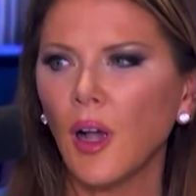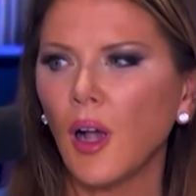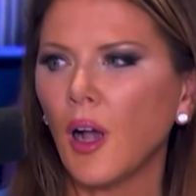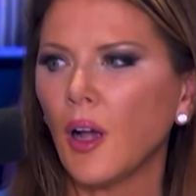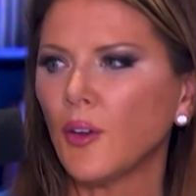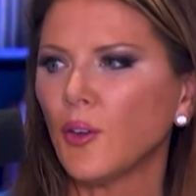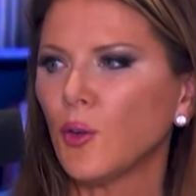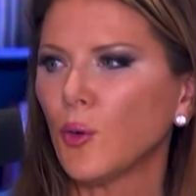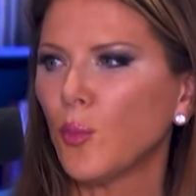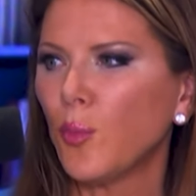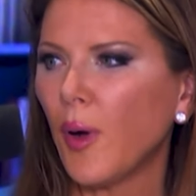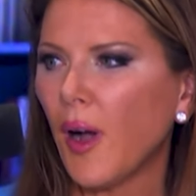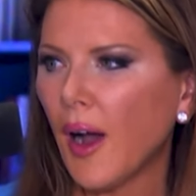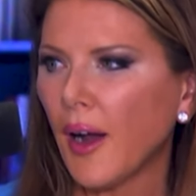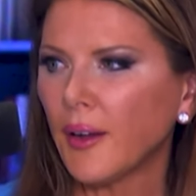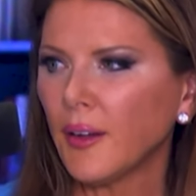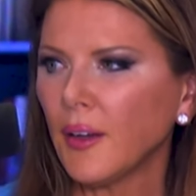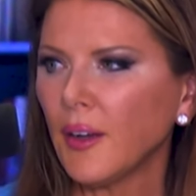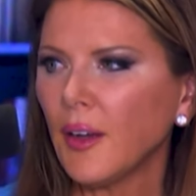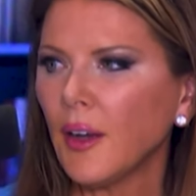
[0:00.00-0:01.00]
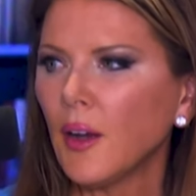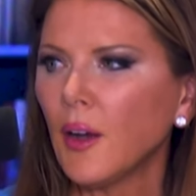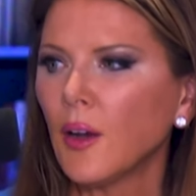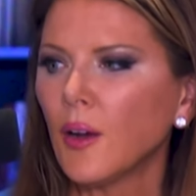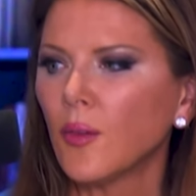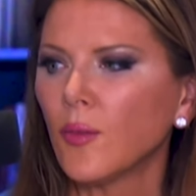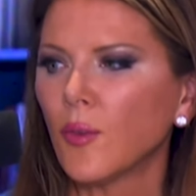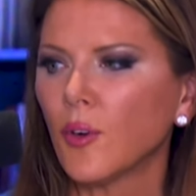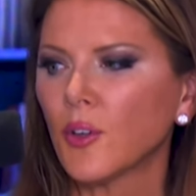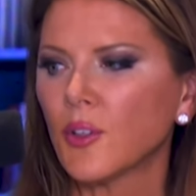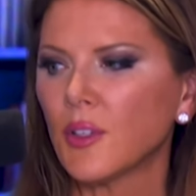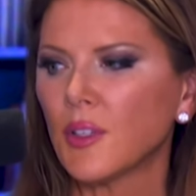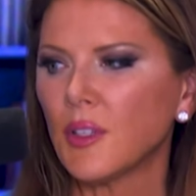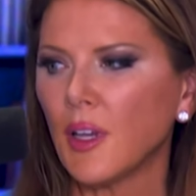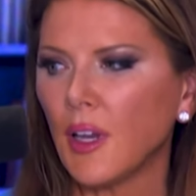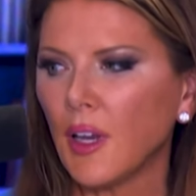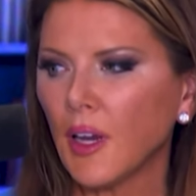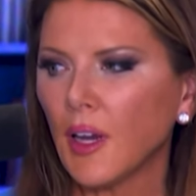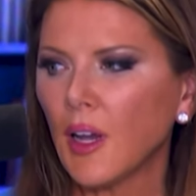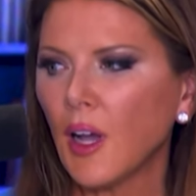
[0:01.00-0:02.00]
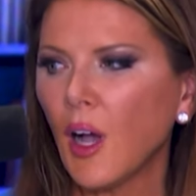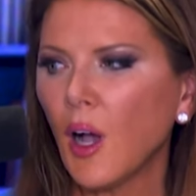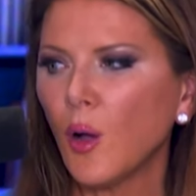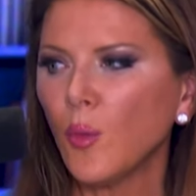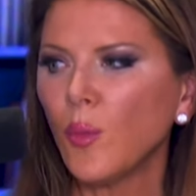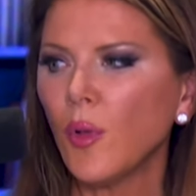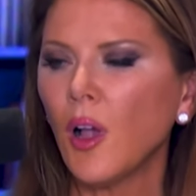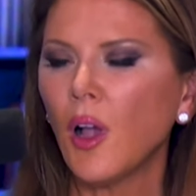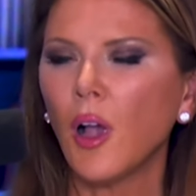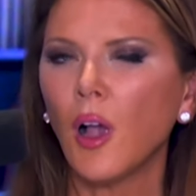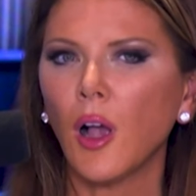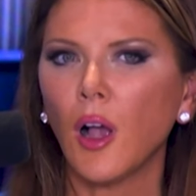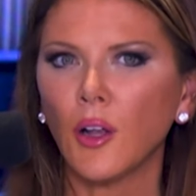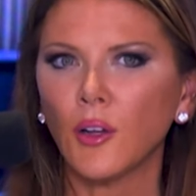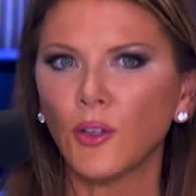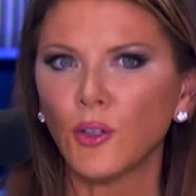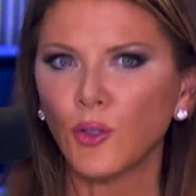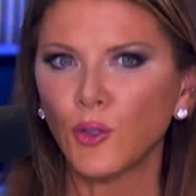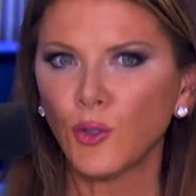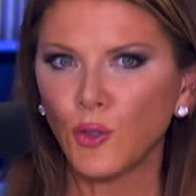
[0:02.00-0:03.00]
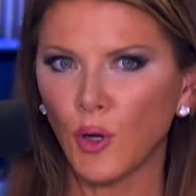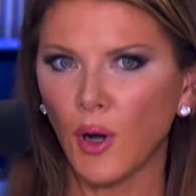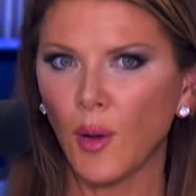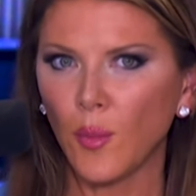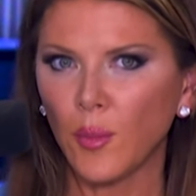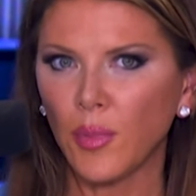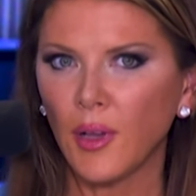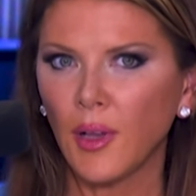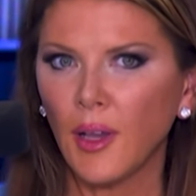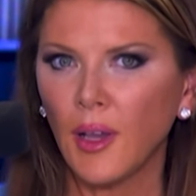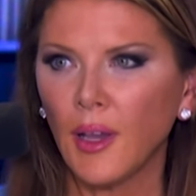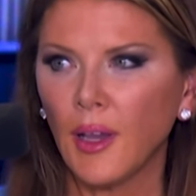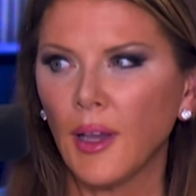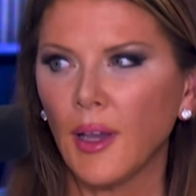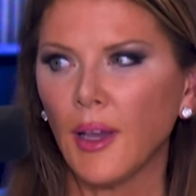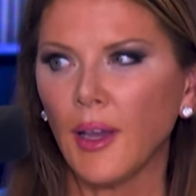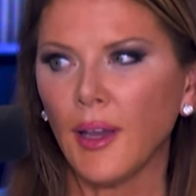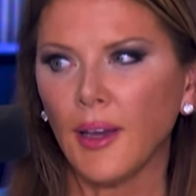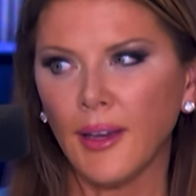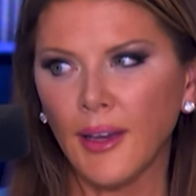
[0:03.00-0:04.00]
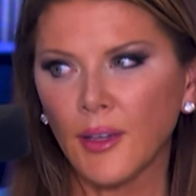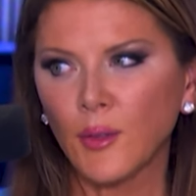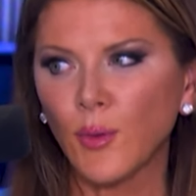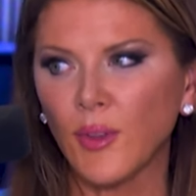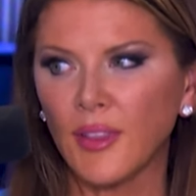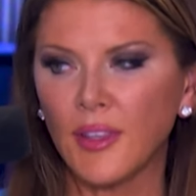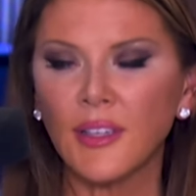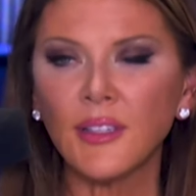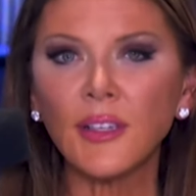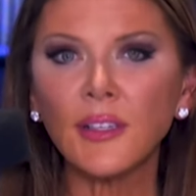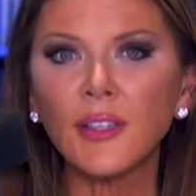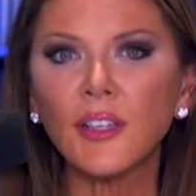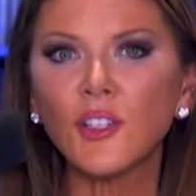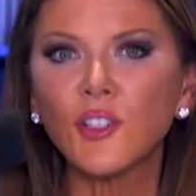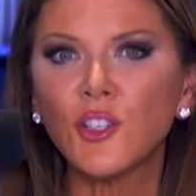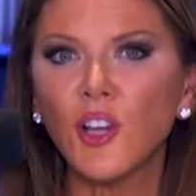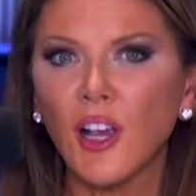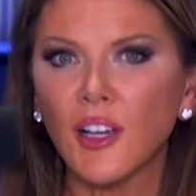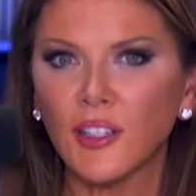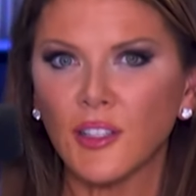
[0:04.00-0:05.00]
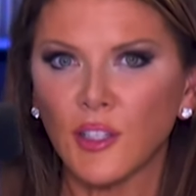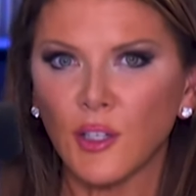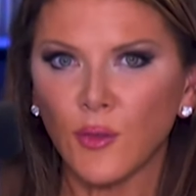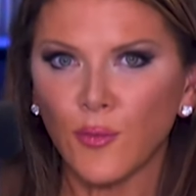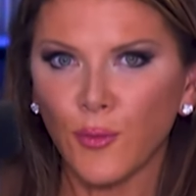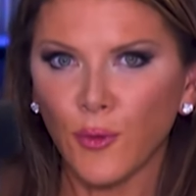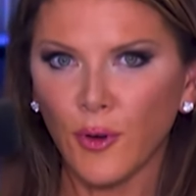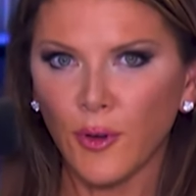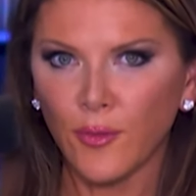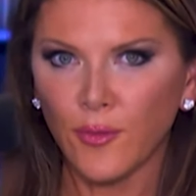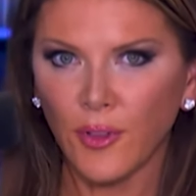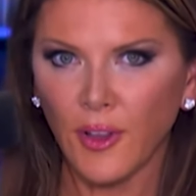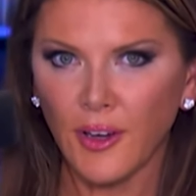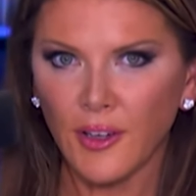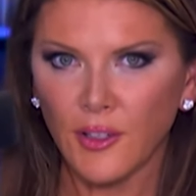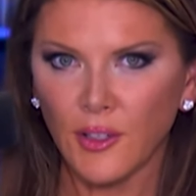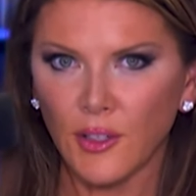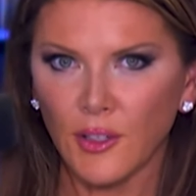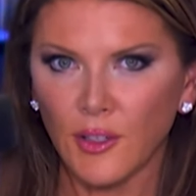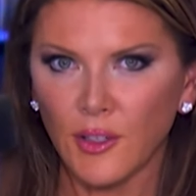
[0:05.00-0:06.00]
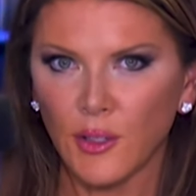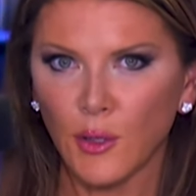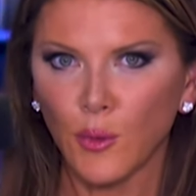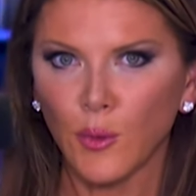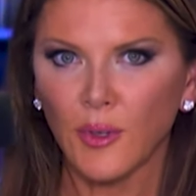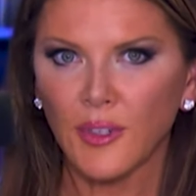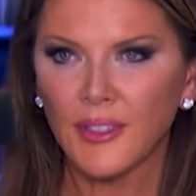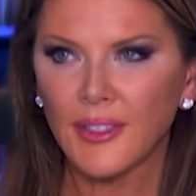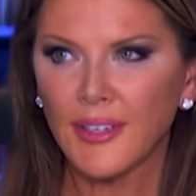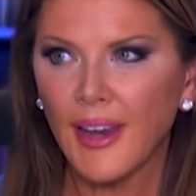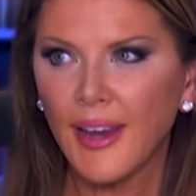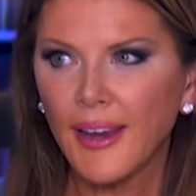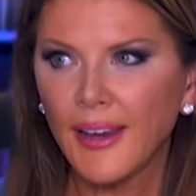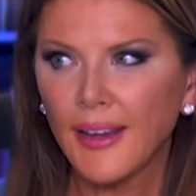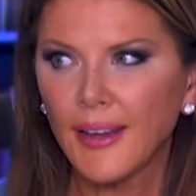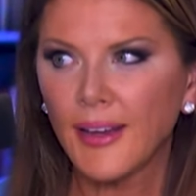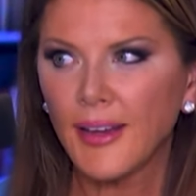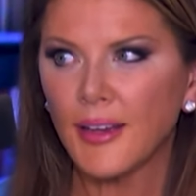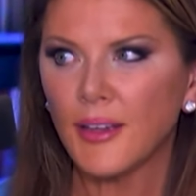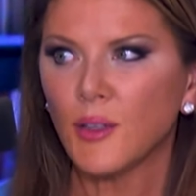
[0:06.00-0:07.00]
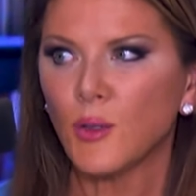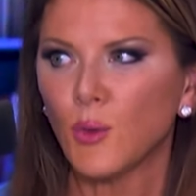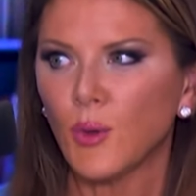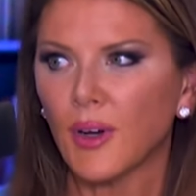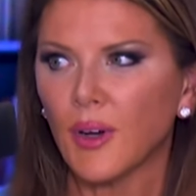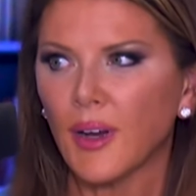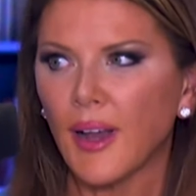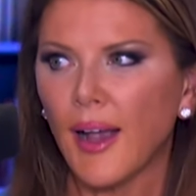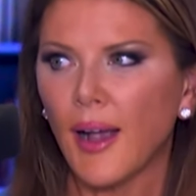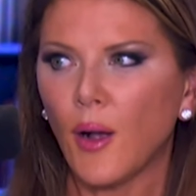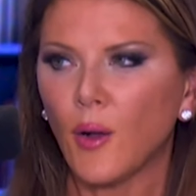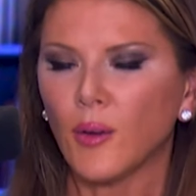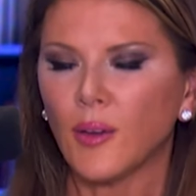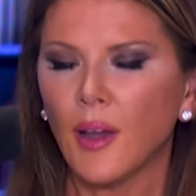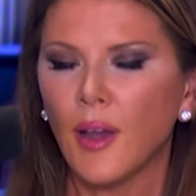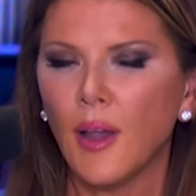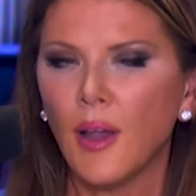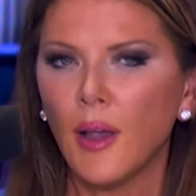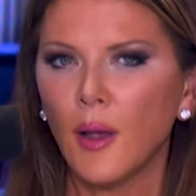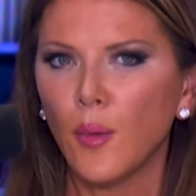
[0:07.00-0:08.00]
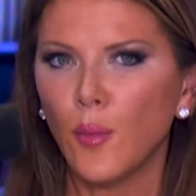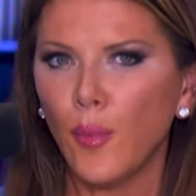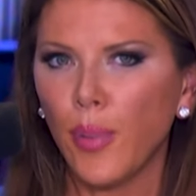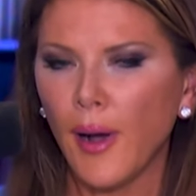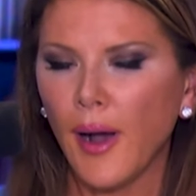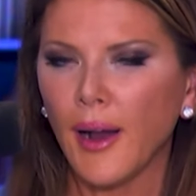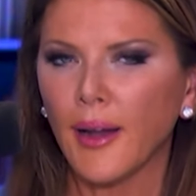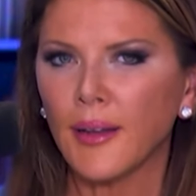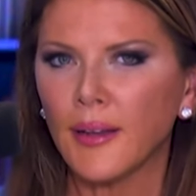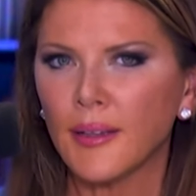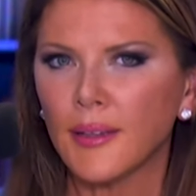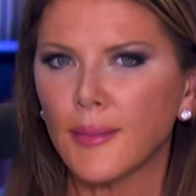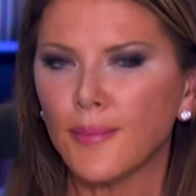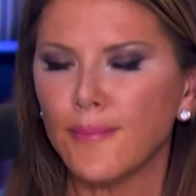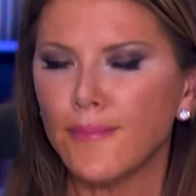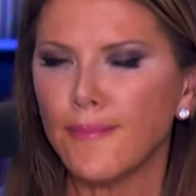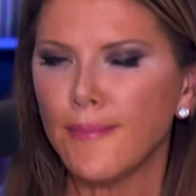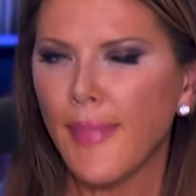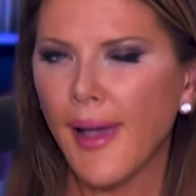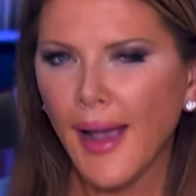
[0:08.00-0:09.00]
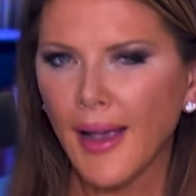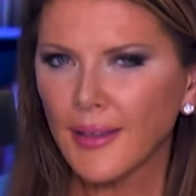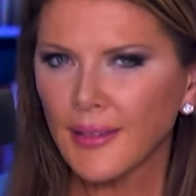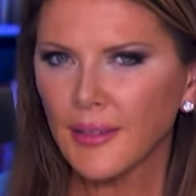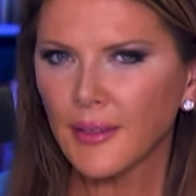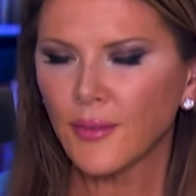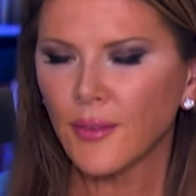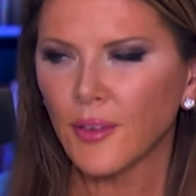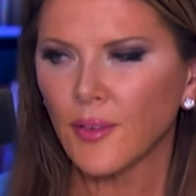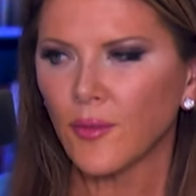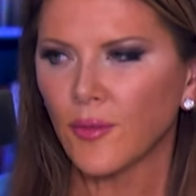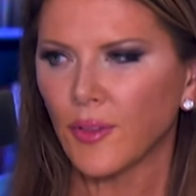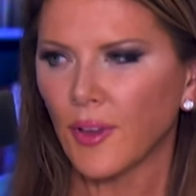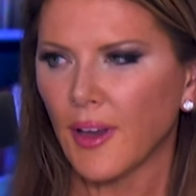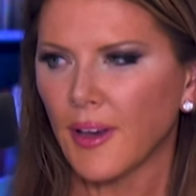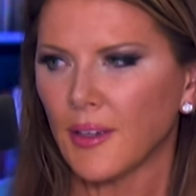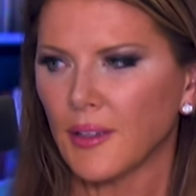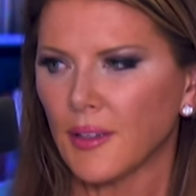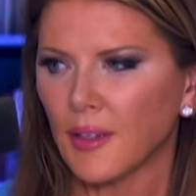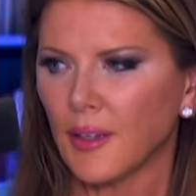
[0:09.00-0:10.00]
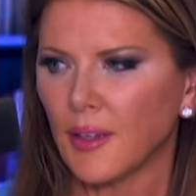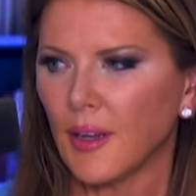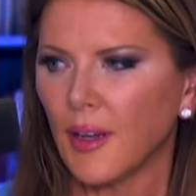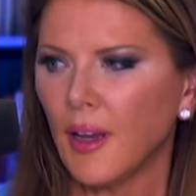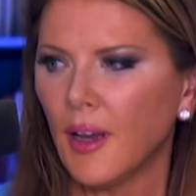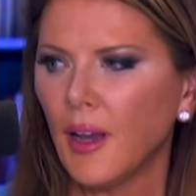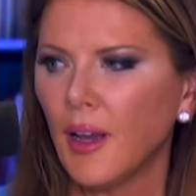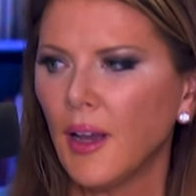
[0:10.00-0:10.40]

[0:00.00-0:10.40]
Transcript: under Biden versus income under Trump. And guess what? This is adjusted for inflation. So we're taking into account Biden's massive inflation.